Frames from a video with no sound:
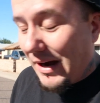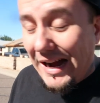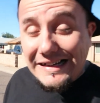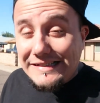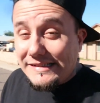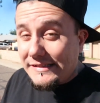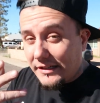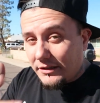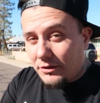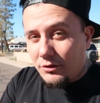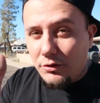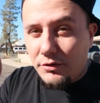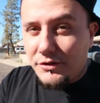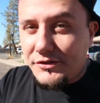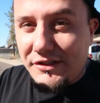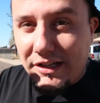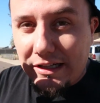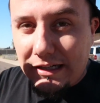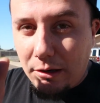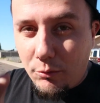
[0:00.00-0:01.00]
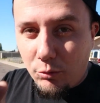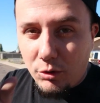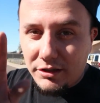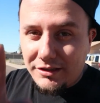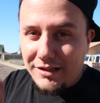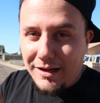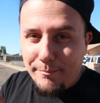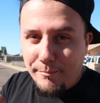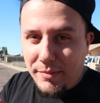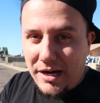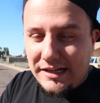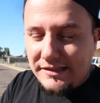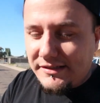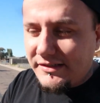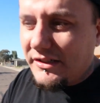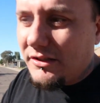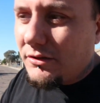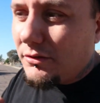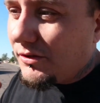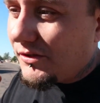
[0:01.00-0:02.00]
Bicycles, like I worked on
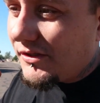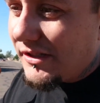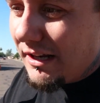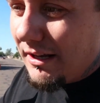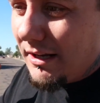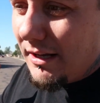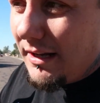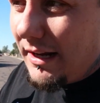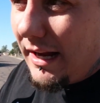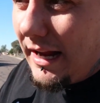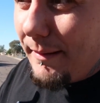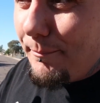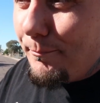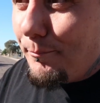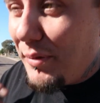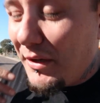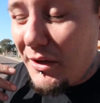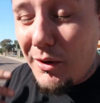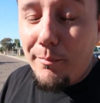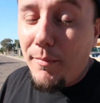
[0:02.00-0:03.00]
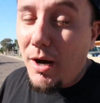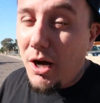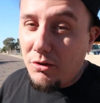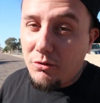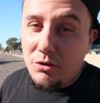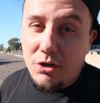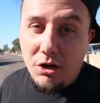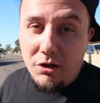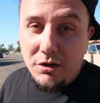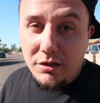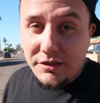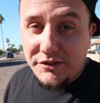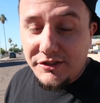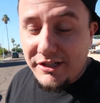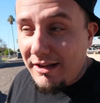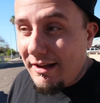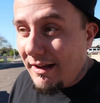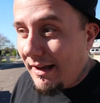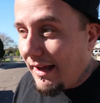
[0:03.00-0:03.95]
bicycles and built model cars.